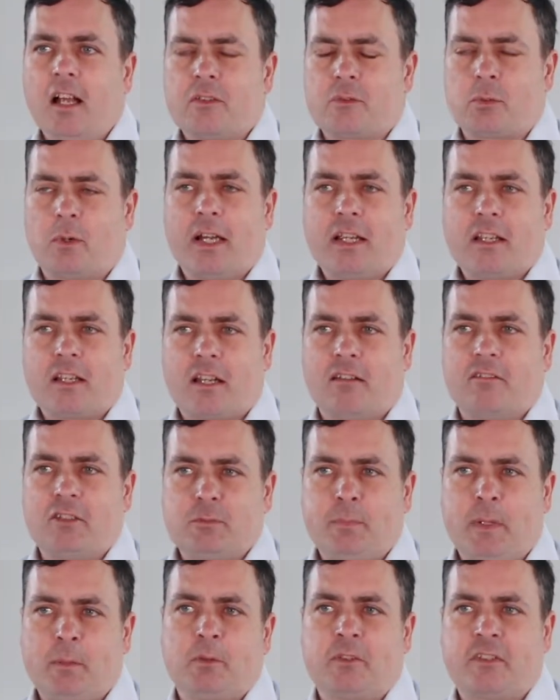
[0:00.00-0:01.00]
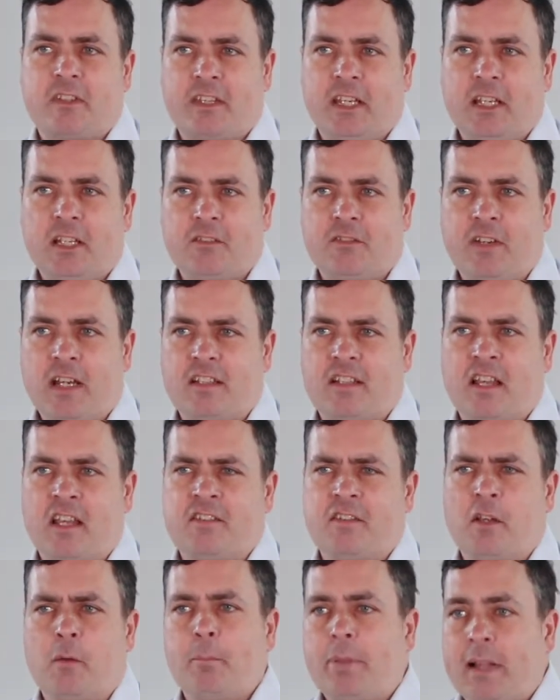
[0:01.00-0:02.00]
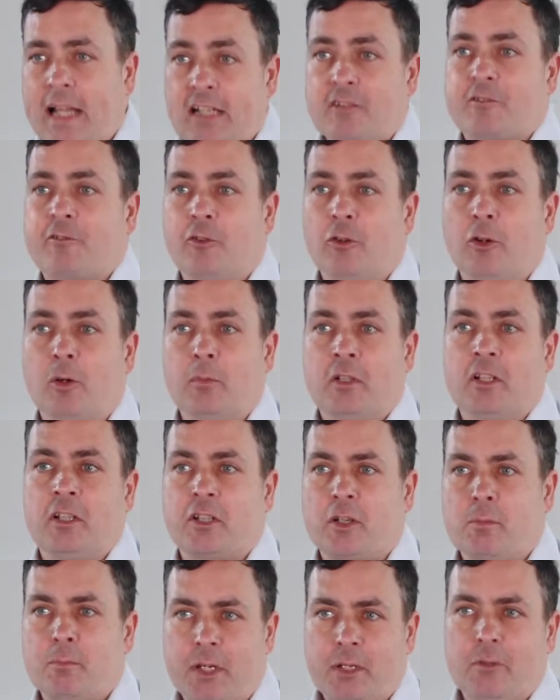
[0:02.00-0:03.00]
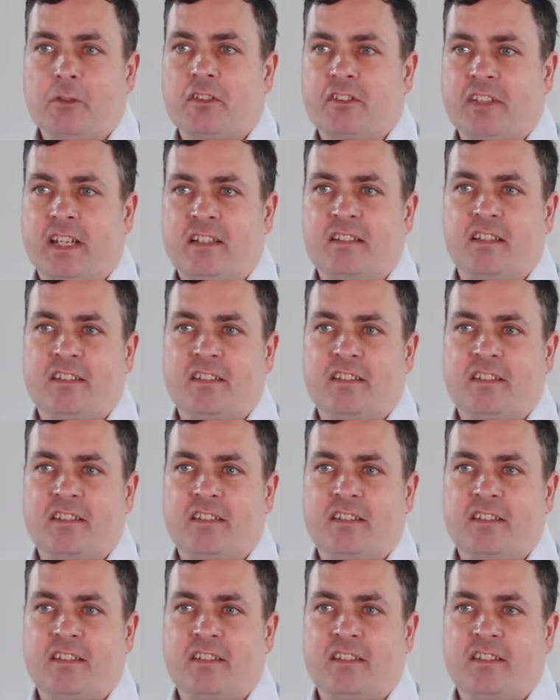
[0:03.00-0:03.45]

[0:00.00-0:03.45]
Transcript: So I encourage people to think of it as a platform and a community,